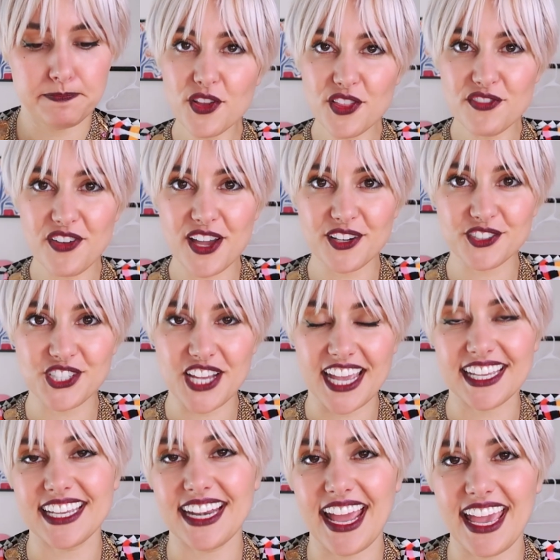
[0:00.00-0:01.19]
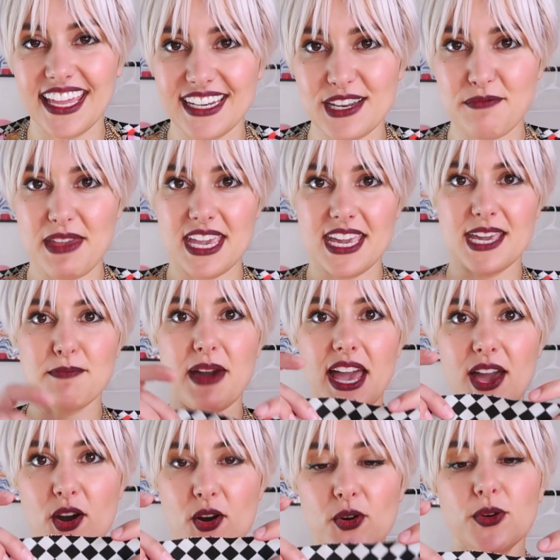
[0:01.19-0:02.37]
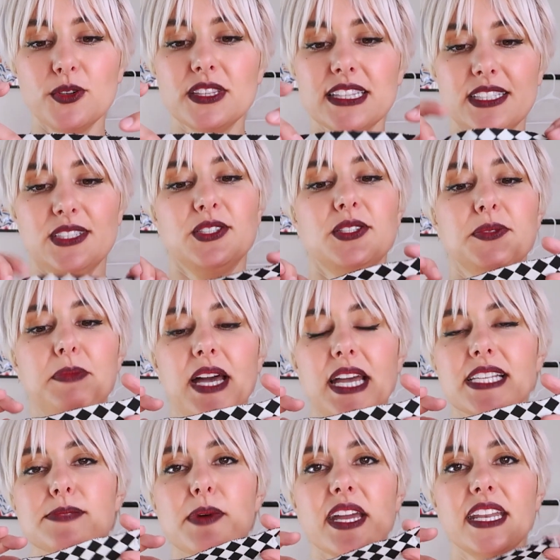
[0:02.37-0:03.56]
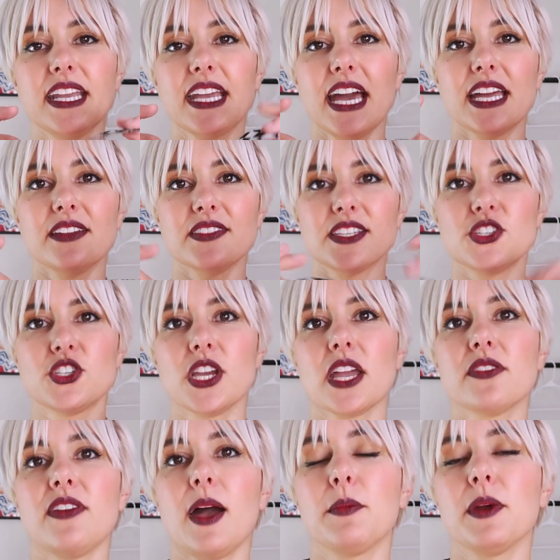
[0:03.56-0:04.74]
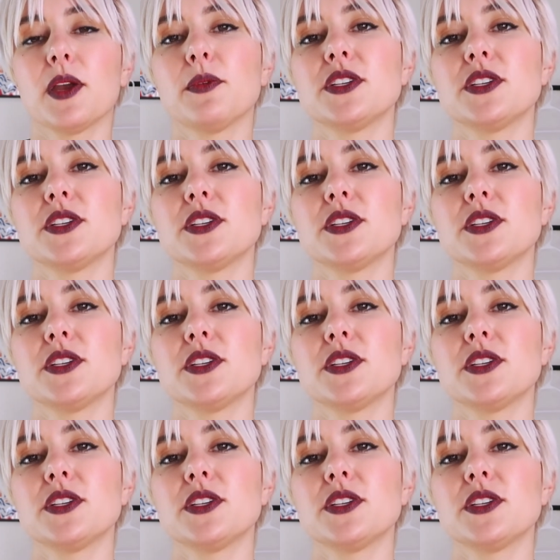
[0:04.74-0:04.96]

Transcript: For the final jacket, I ended up making my own little bias binding out of this check fabric,